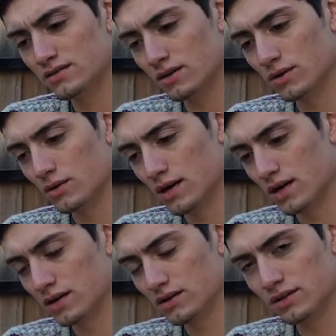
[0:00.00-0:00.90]
So
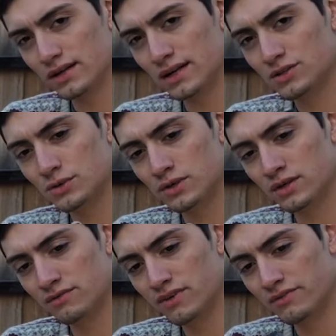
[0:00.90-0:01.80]
you're looking at
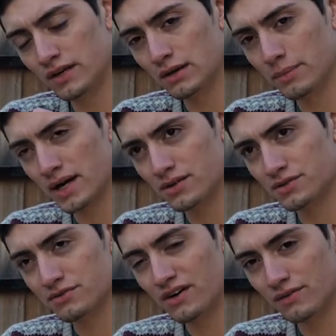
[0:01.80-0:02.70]
250 compared
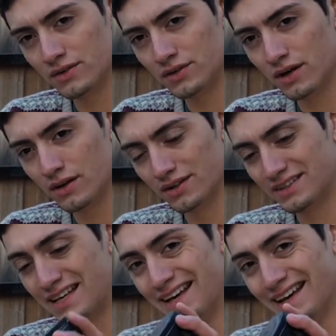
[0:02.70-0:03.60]
to
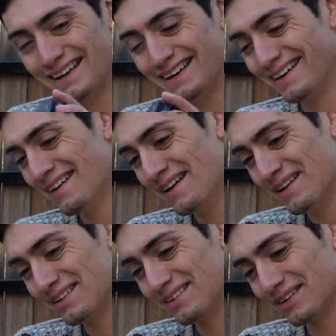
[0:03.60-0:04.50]
$500.
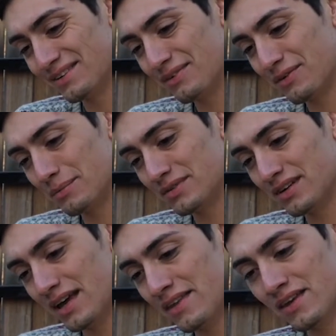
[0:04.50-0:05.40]
So it's
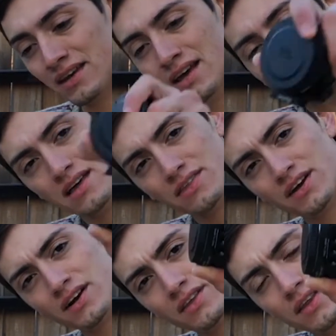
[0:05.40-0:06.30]
50%. And then
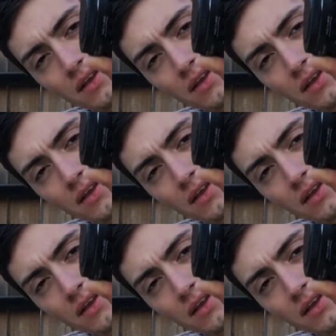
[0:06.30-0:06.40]
there are the